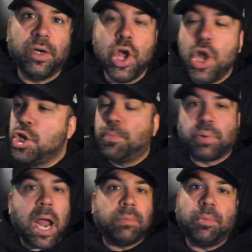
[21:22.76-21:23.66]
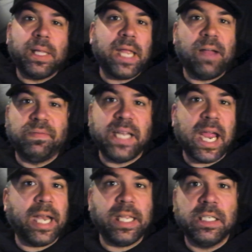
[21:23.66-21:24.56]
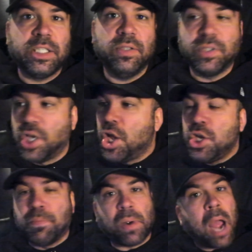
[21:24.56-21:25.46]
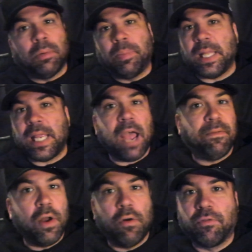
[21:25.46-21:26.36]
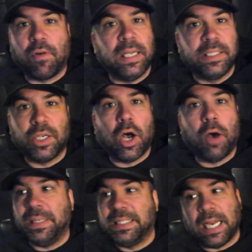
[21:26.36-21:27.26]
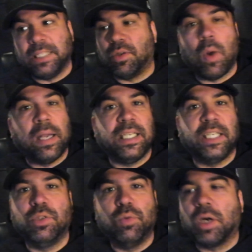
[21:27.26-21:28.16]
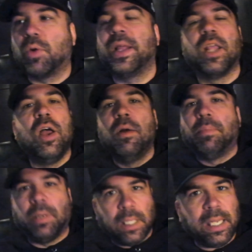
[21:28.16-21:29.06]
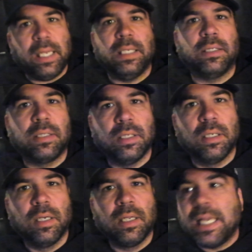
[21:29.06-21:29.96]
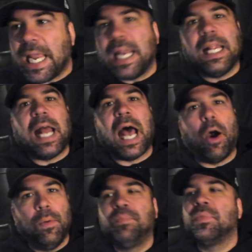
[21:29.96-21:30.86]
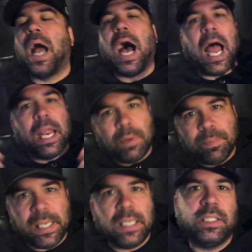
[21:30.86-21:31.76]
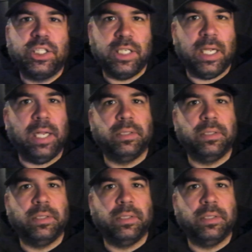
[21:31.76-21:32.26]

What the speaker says: You probably have daddy issues. You probably have no friends at all besides the ones that you work with. Please, get it out. I'm a piece of shit.